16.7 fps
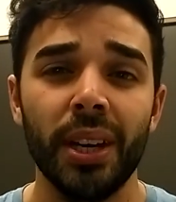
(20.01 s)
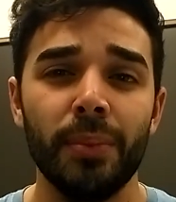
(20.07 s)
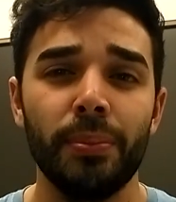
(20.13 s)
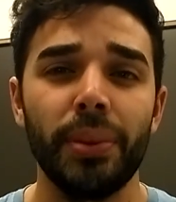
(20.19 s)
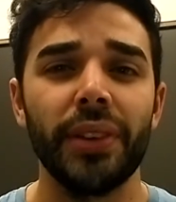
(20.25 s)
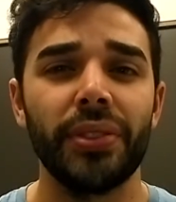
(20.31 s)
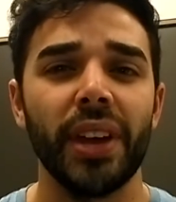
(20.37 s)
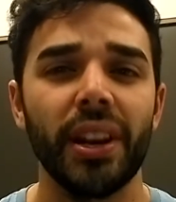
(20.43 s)

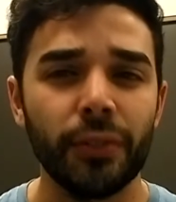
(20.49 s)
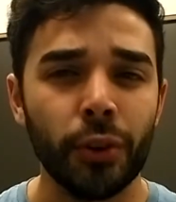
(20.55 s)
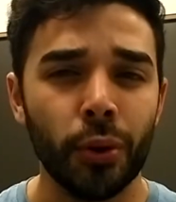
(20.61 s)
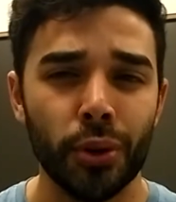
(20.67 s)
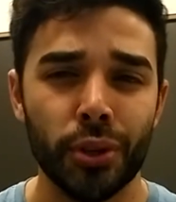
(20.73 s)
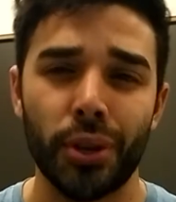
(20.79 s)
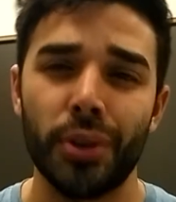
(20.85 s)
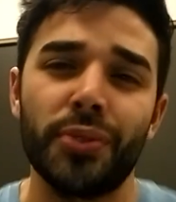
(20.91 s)
But that, of
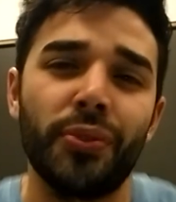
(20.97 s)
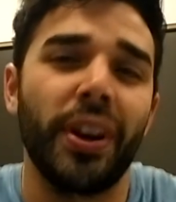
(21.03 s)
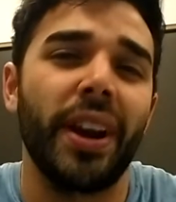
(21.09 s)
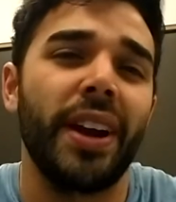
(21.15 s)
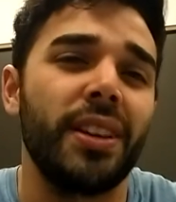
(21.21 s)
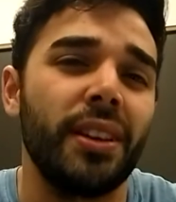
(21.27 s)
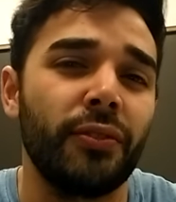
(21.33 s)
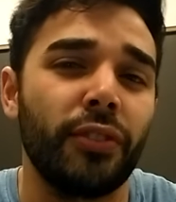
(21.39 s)
course, goes for
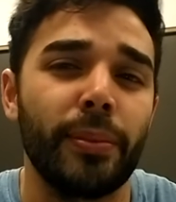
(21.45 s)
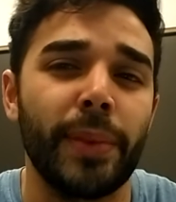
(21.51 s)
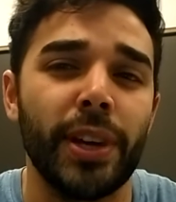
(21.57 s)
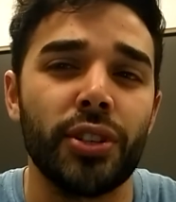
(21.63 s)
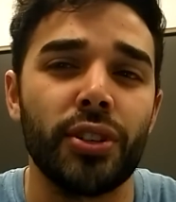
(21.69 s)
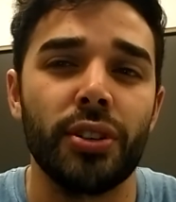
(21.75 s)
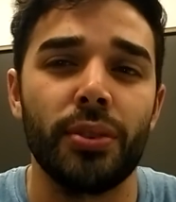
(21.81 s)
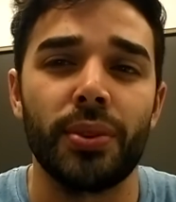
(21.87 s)
any
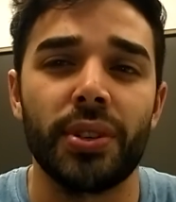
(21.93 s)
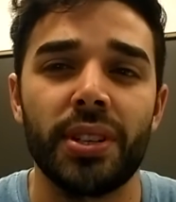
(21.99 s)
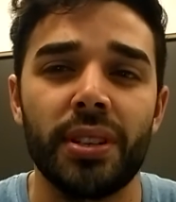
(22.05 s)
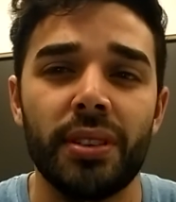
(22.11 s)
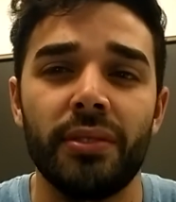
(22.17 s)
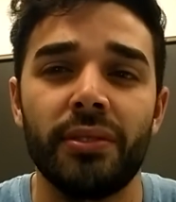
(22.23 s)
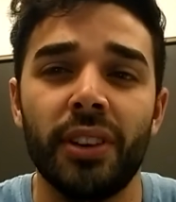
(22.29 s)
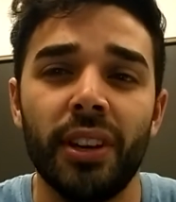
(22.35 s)
information you
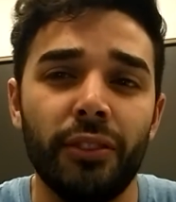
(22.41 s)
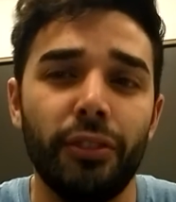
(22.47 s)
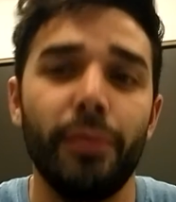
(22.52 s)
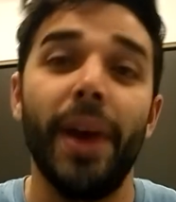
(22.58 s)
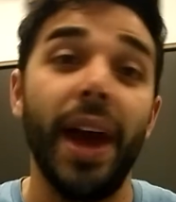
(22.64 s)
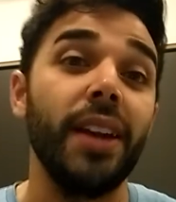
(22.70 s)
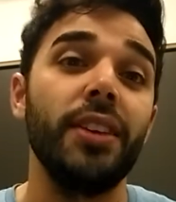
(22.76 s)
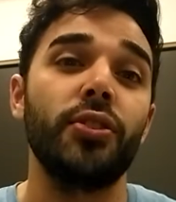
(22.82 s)
receive
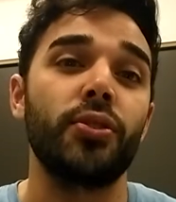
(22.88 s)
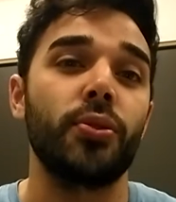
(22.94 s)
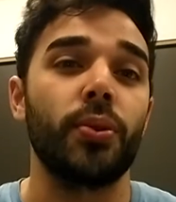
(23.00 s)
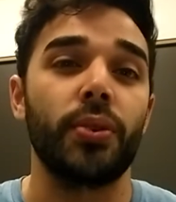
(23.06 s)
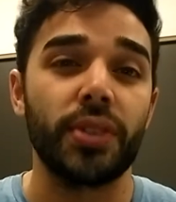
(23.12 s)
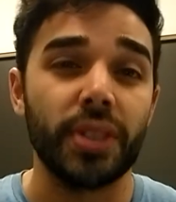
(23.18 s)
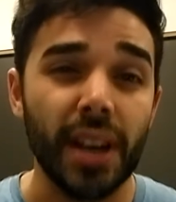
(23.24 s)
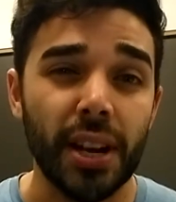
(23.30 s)
from any
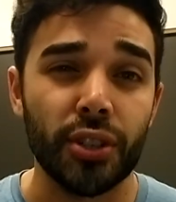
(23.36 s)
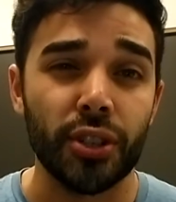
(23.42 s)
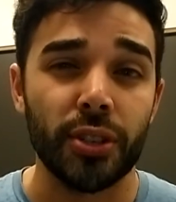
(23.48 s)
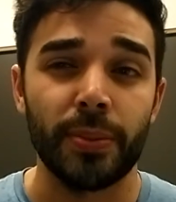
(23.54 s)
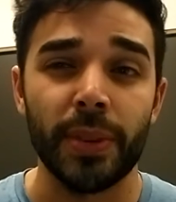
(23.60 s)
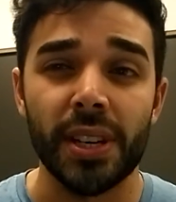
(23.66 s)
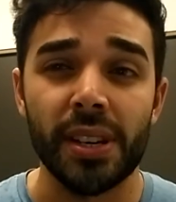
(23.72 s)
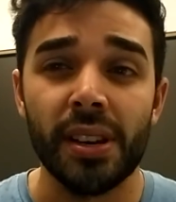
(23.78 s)
source, not
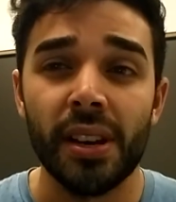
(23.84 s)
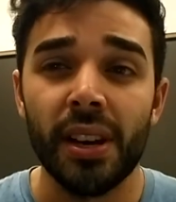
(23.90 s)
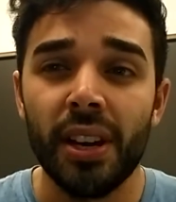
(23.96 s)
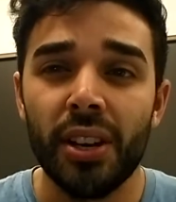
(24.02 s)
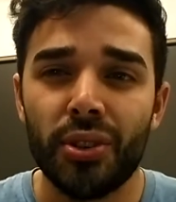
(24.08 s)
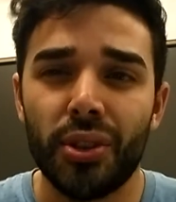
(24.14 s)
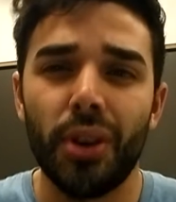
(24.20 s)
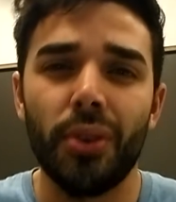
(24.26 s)
just me.
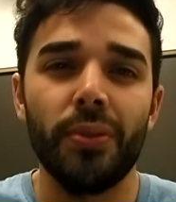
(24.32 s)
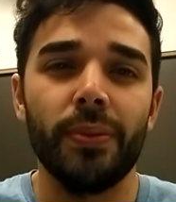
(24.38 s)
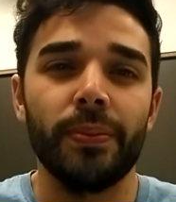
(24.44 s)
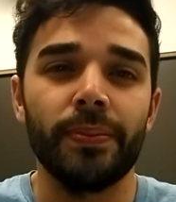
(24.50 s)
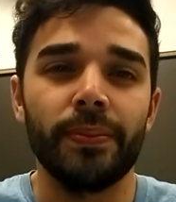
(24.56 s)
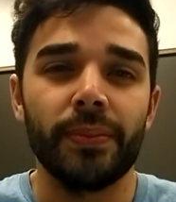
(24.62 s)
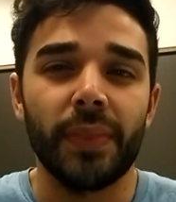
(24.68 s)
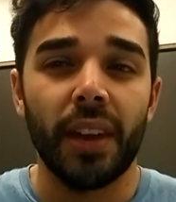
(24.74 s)

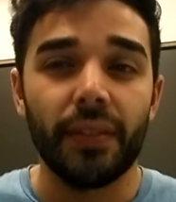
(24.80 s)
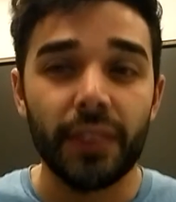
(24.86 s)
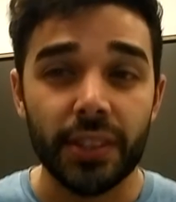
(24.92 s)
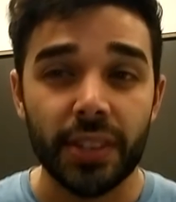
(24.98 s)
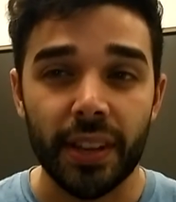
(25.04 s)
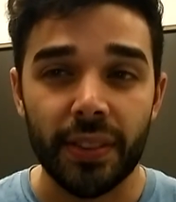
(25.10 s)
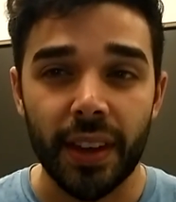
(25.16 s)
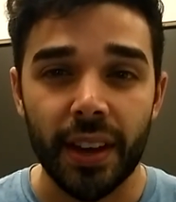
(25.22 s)
So, having
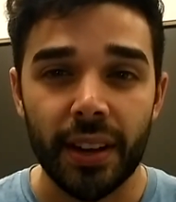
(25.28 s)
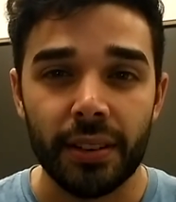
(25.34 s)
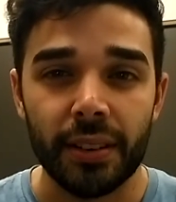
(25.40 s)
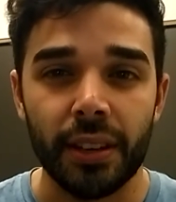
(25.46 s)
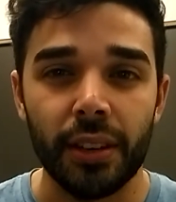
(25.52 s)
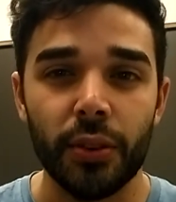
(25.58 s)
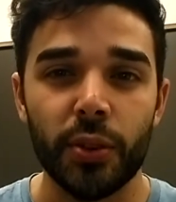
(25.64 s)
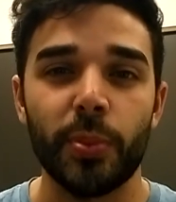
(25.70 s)
said that,
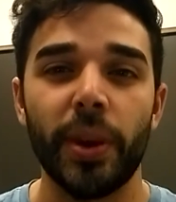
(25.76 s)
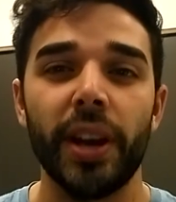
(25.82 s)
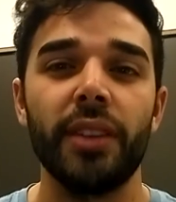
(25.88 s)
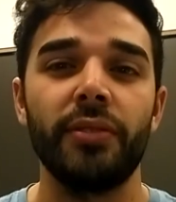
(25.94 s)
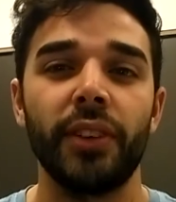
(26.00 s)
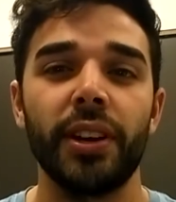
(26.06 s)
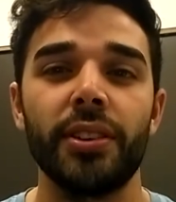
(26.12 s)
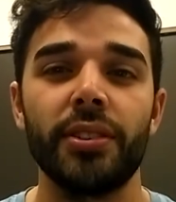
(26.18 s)
here is my
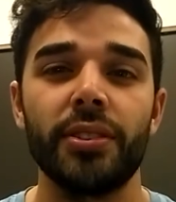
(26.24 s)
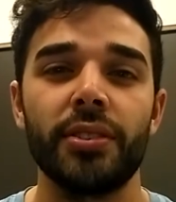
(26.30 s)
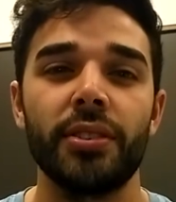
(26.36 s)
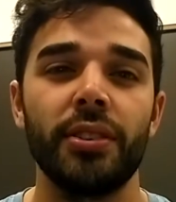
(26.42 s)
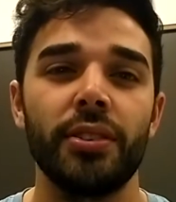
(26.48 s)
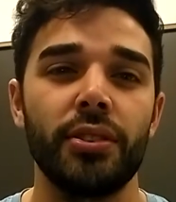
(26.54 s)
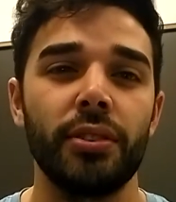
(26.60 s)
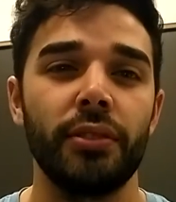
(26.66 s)
advice
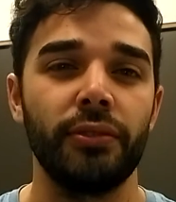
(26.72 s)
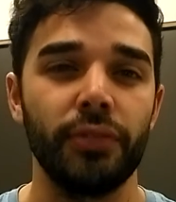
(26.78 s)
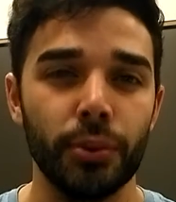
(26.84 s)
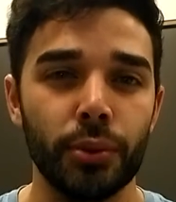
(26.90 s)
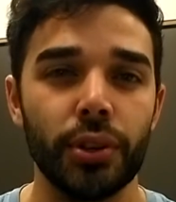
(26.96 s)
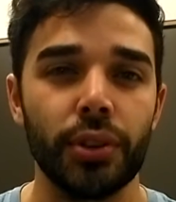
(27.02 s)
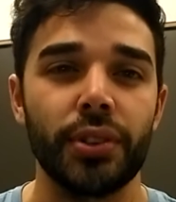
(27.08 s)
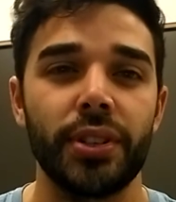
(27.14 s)
to
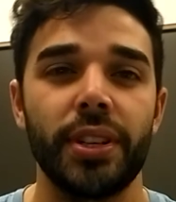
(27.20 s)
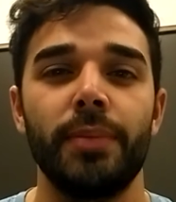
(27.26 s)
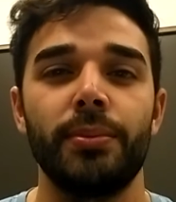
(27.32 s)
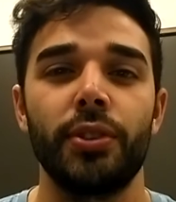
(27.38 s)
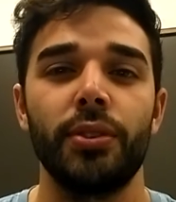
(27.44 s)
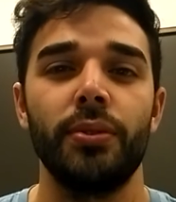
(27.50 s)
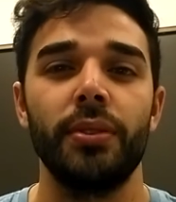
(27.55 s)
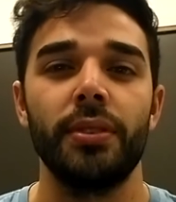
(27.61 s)
future STEM
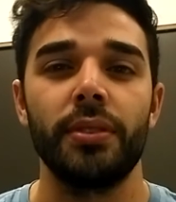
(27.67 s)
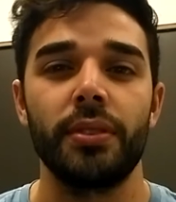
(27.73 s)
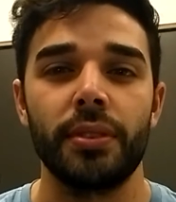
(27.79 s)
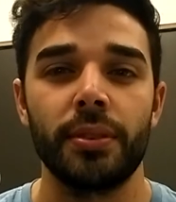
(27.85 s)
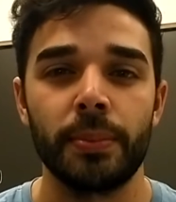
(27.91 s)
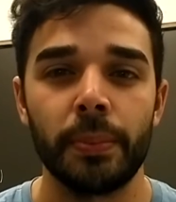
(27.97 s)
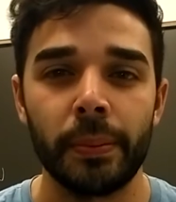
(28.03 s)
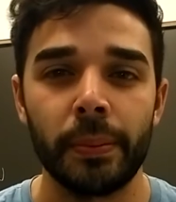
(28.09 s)
students.